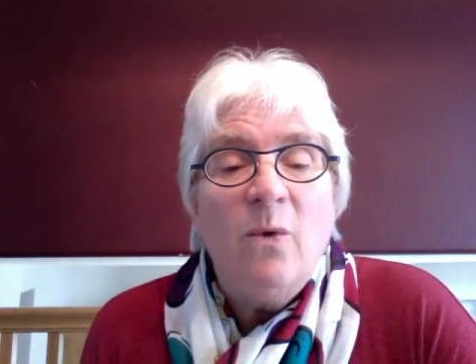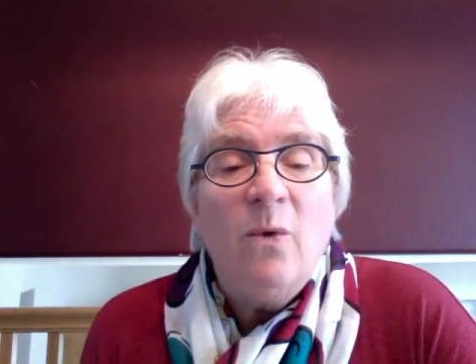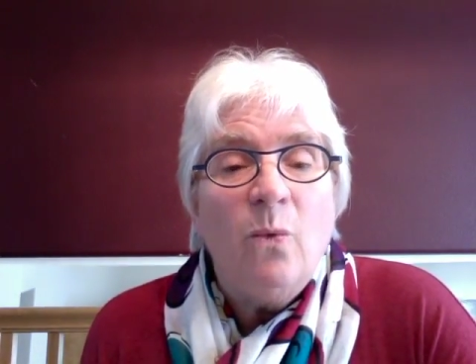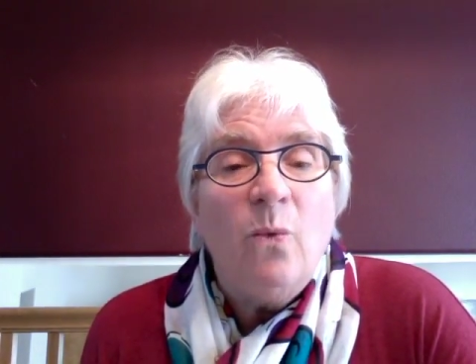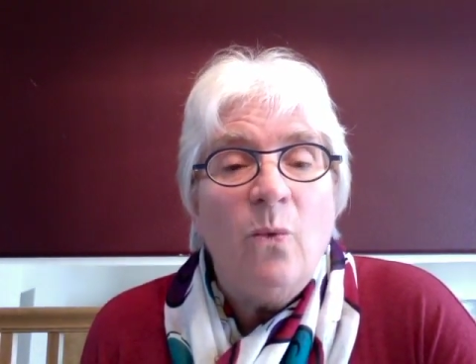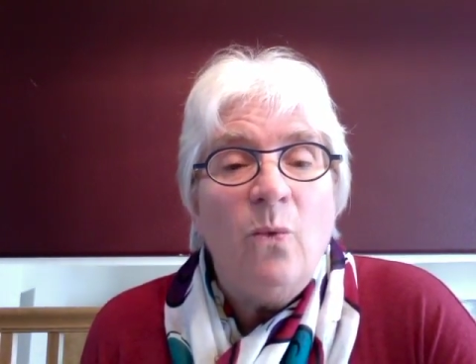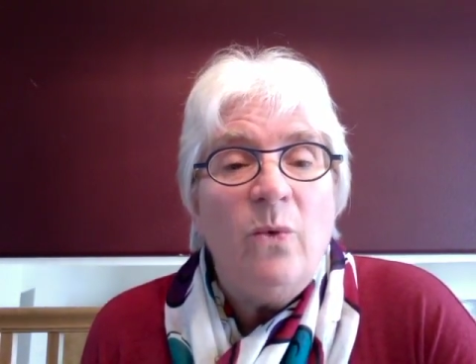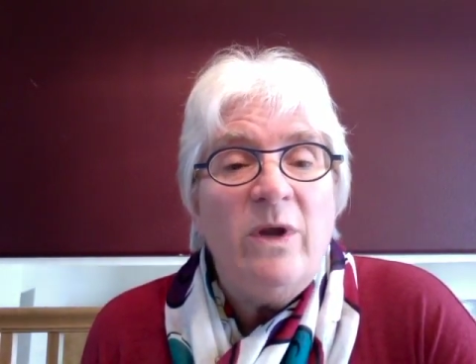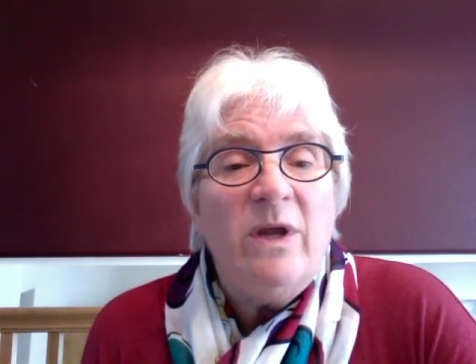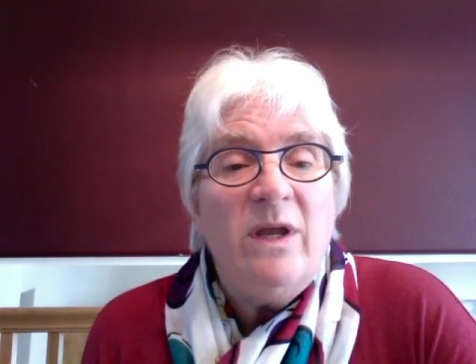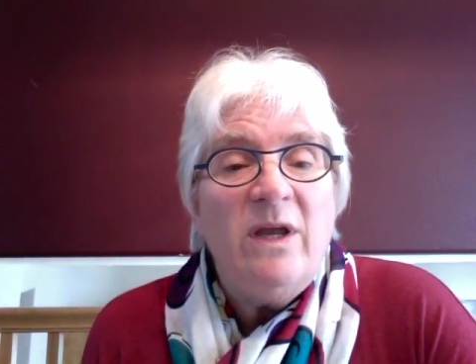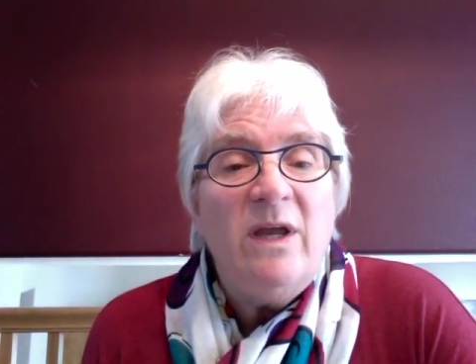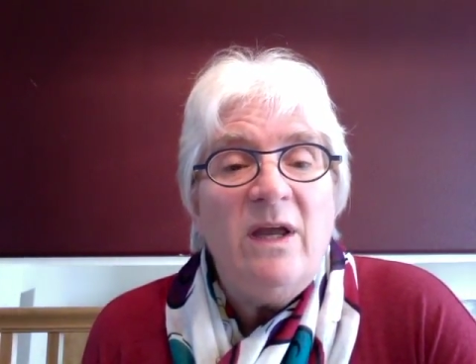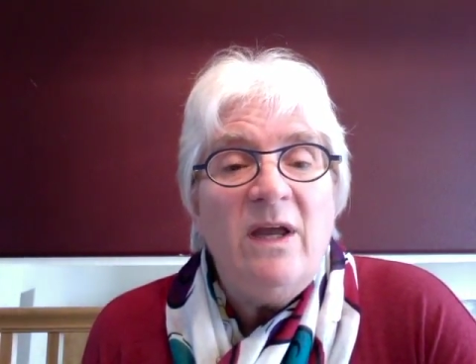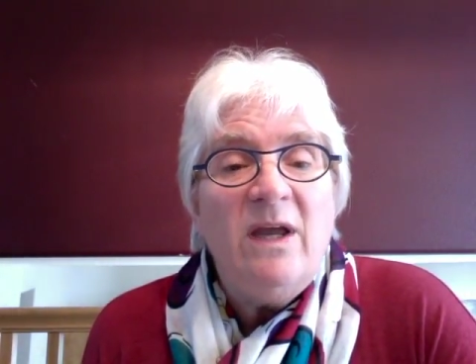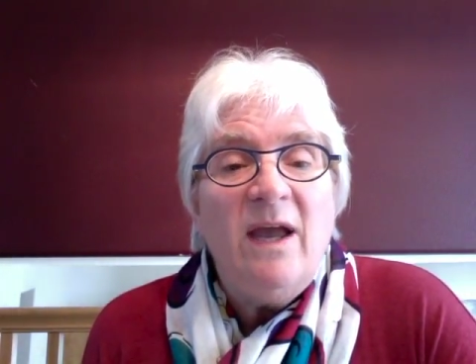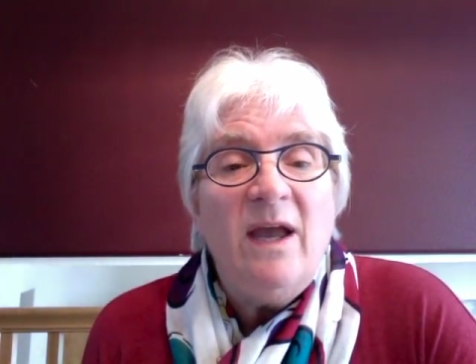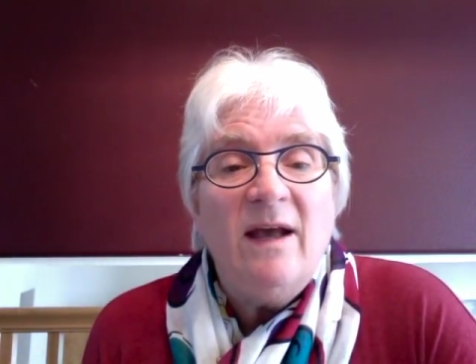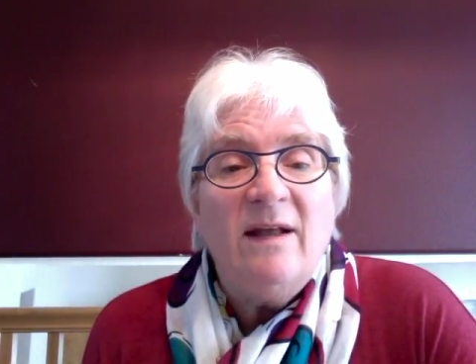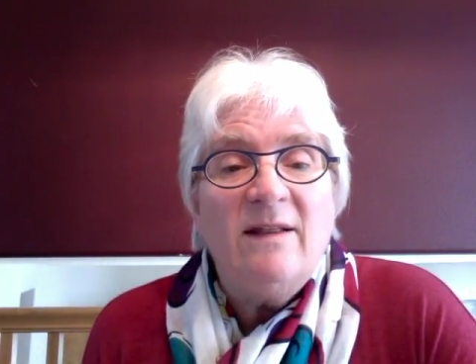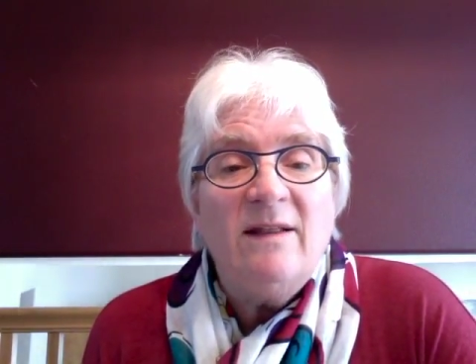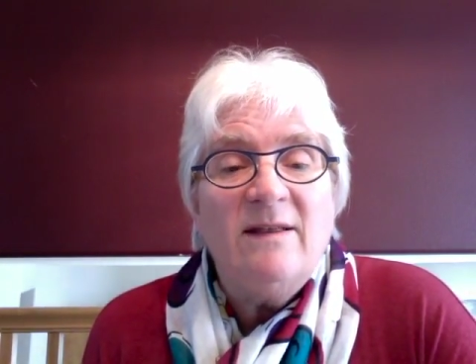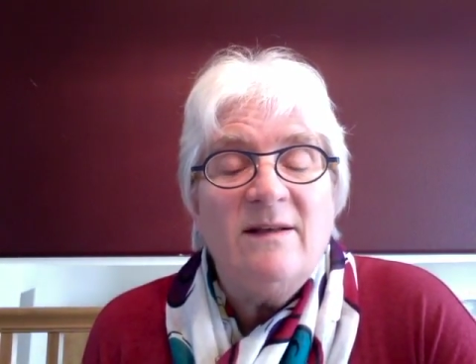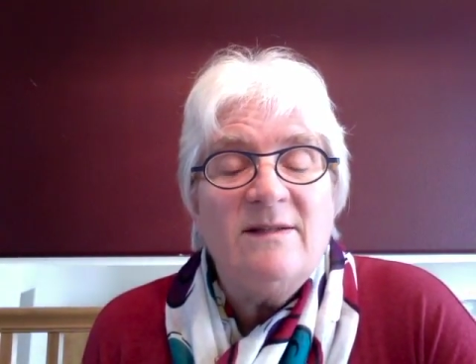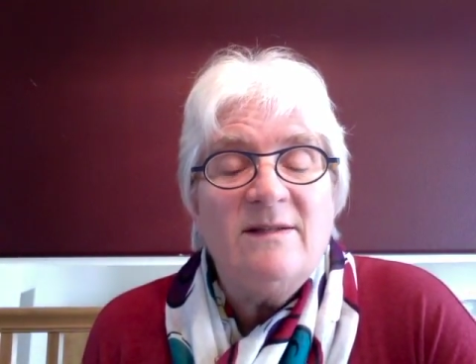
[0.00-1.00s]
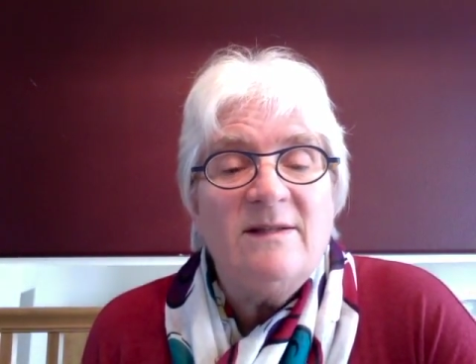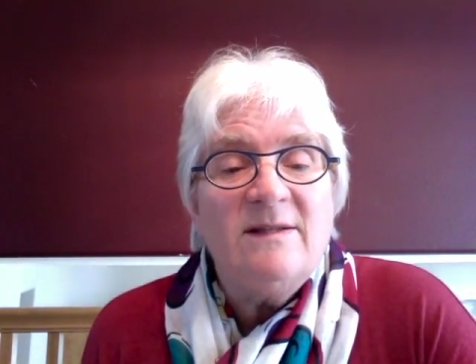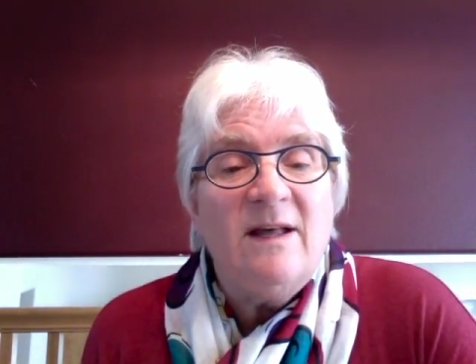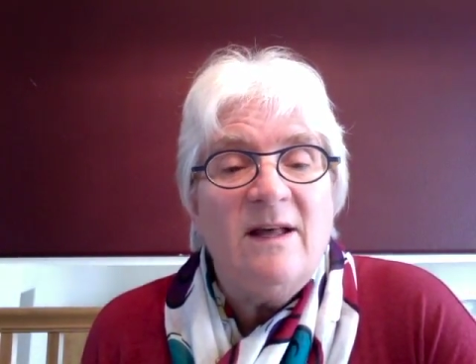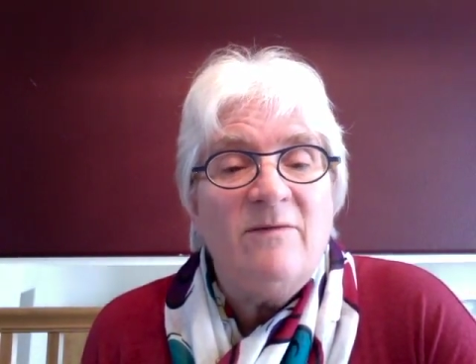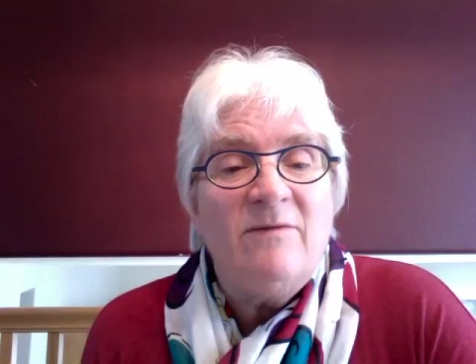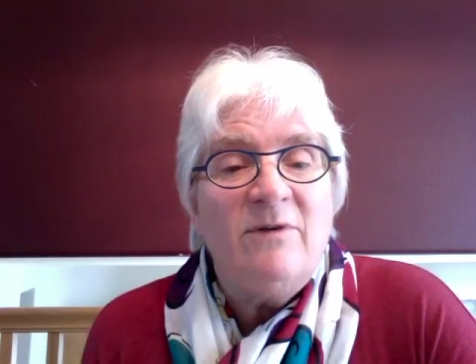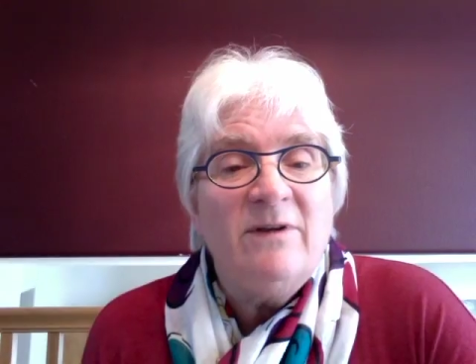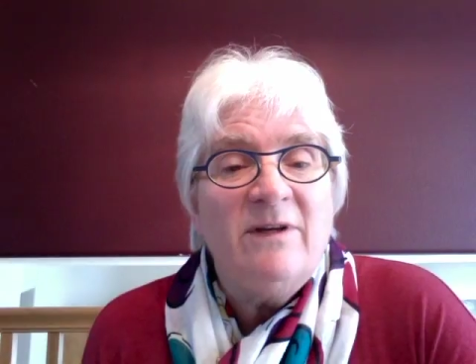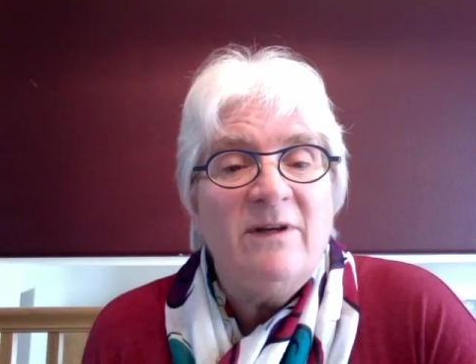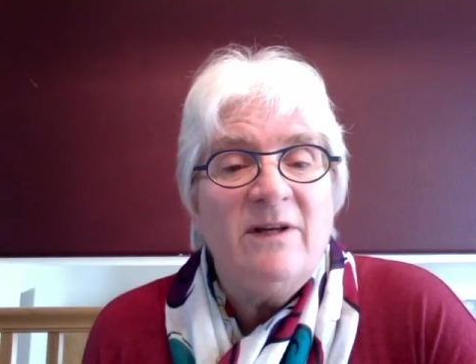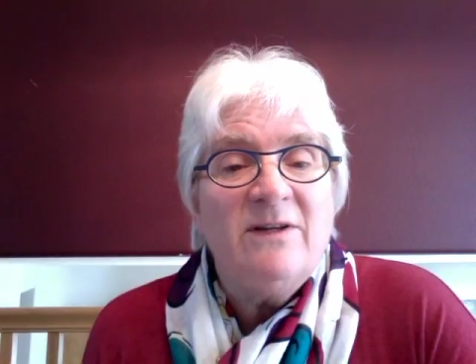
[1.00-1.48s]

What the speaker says: We, at this level,